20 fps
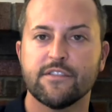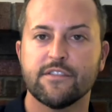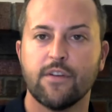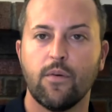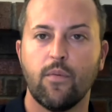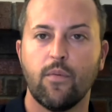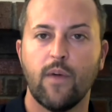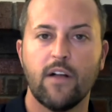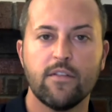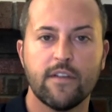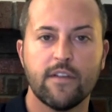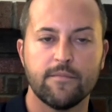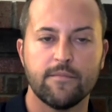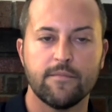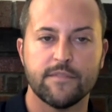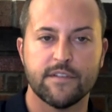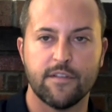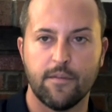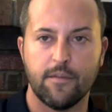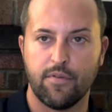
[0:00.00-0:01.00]
to welcome
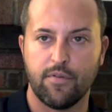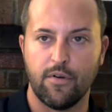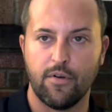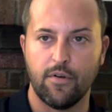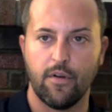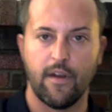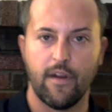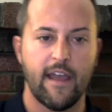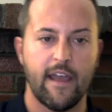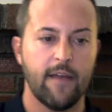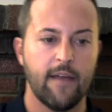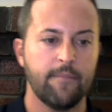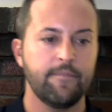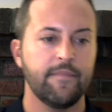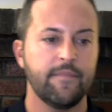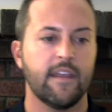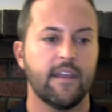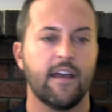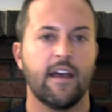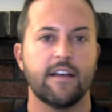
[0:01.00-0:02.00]
to the program
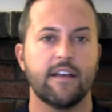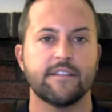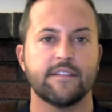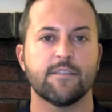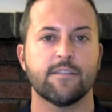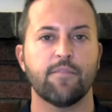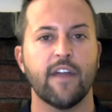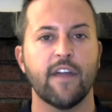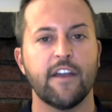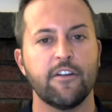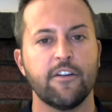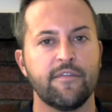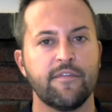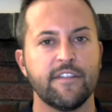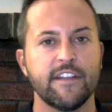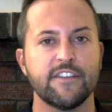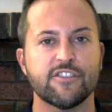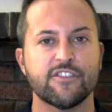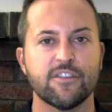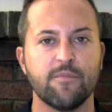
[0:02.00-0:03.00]
soprano
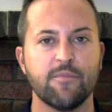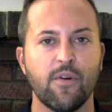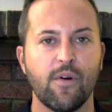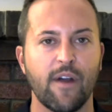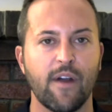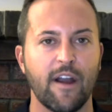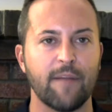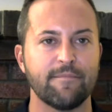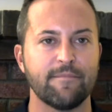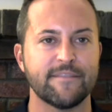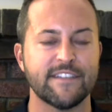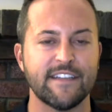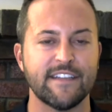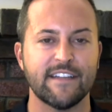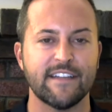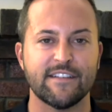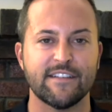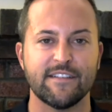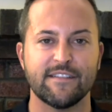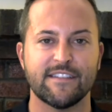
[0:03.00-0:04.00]
Felicia Moore to
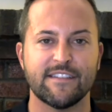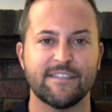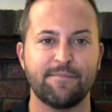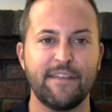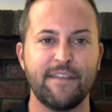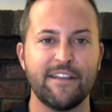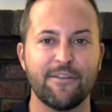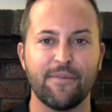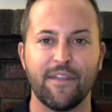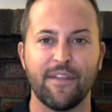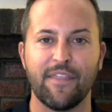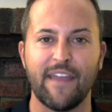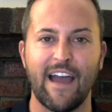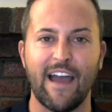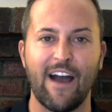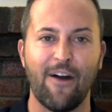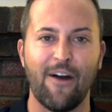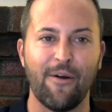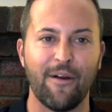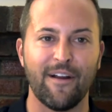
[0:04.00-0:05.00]
get to speak with
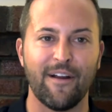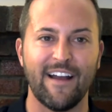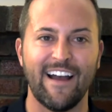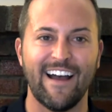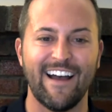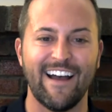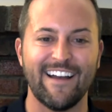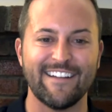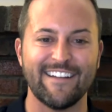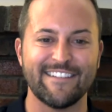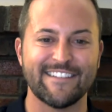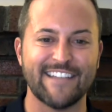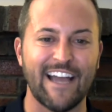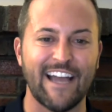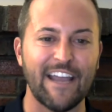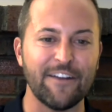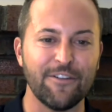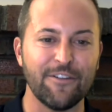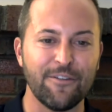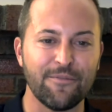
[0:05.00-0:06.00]
our
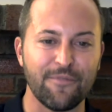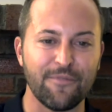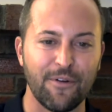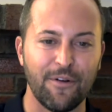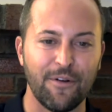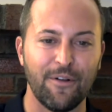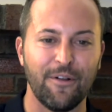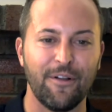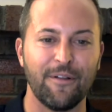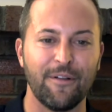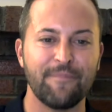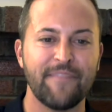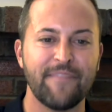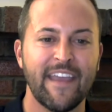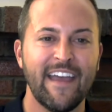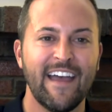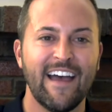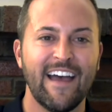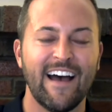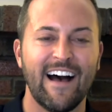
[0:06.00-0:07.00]
title role.
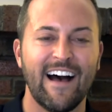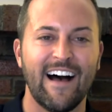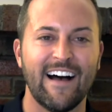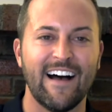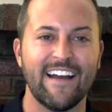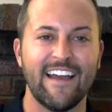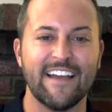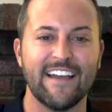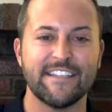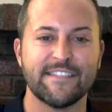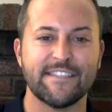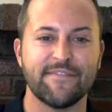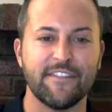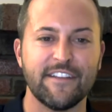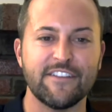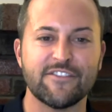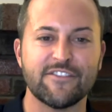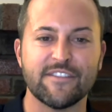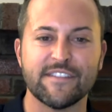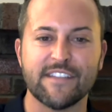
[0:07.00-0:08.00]
As
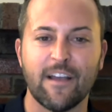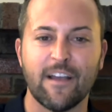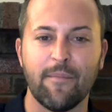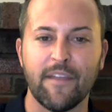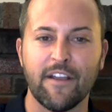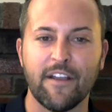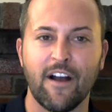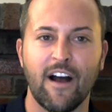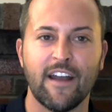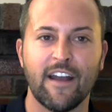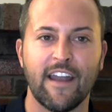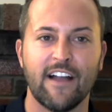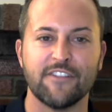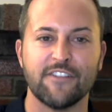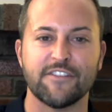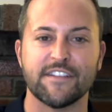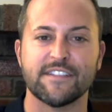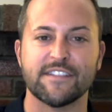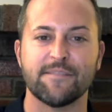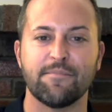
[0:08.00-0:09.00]
Felicia's coming on, I'll
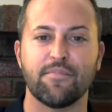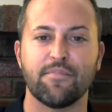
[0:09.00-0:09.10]
just